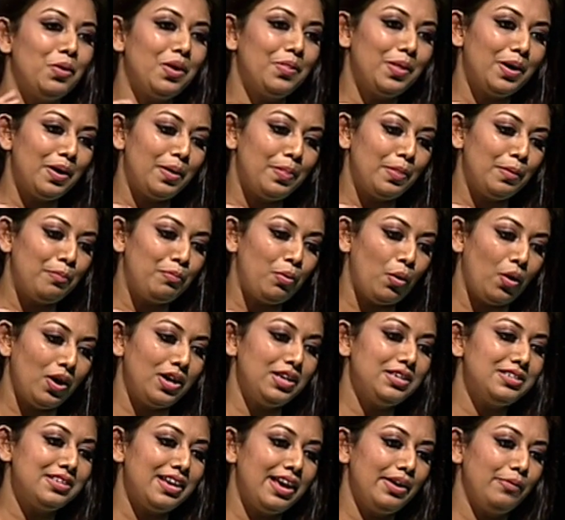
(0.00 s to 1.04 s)
the
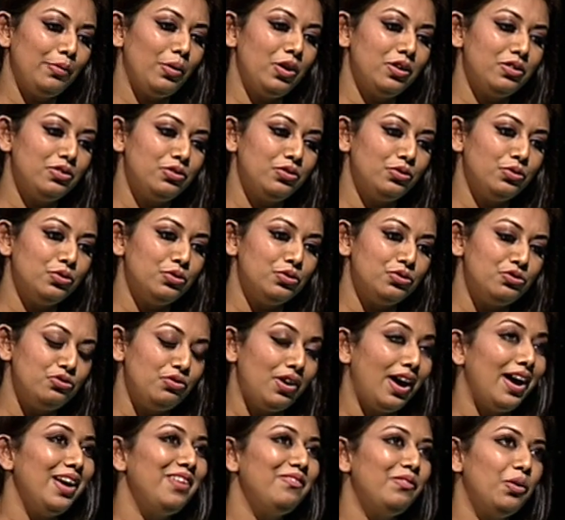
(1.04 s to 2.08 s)
point I want to
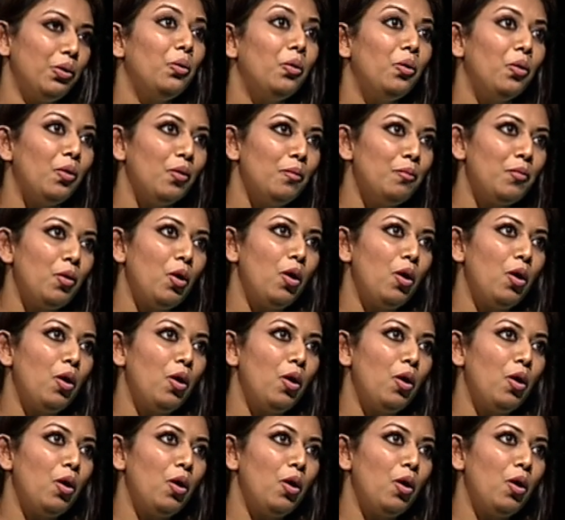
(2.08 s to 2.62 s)
drive home,